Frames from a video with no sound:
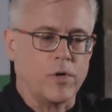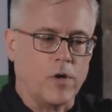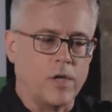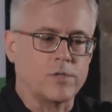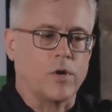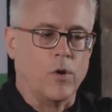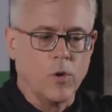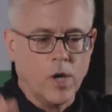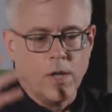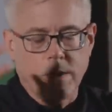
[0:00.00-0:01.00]
but
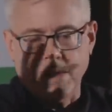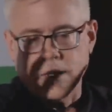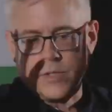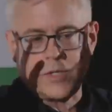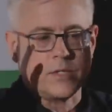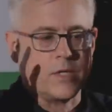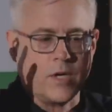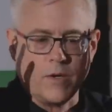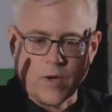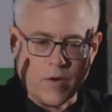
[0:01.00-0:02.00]
also the
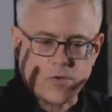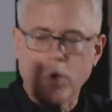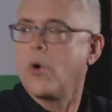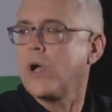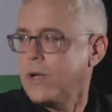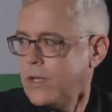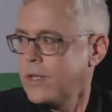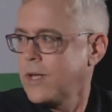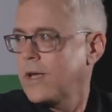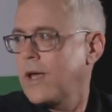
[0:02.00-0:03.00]
necessity of
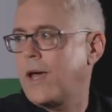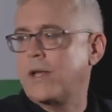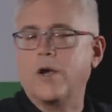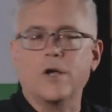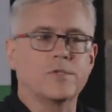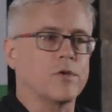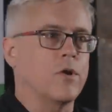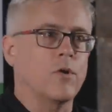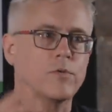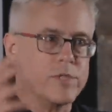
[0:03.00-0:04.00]
toil and
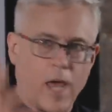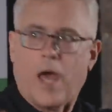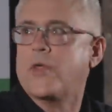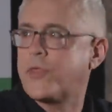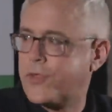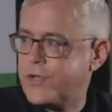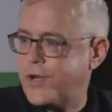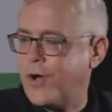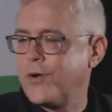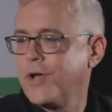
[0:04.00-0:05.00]
also death, you
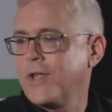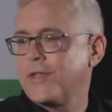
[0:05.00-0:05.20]
know,